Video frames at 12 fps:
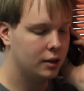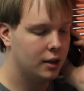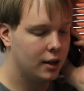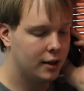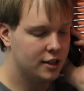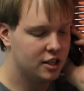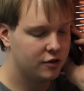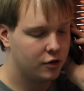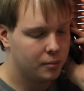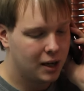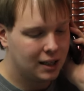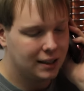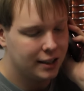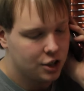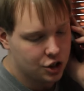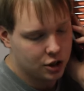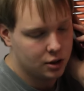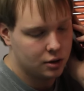Yes, for my
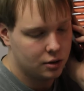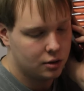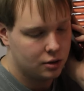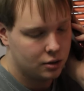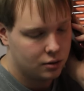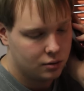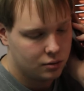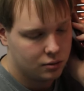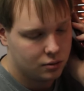lesions.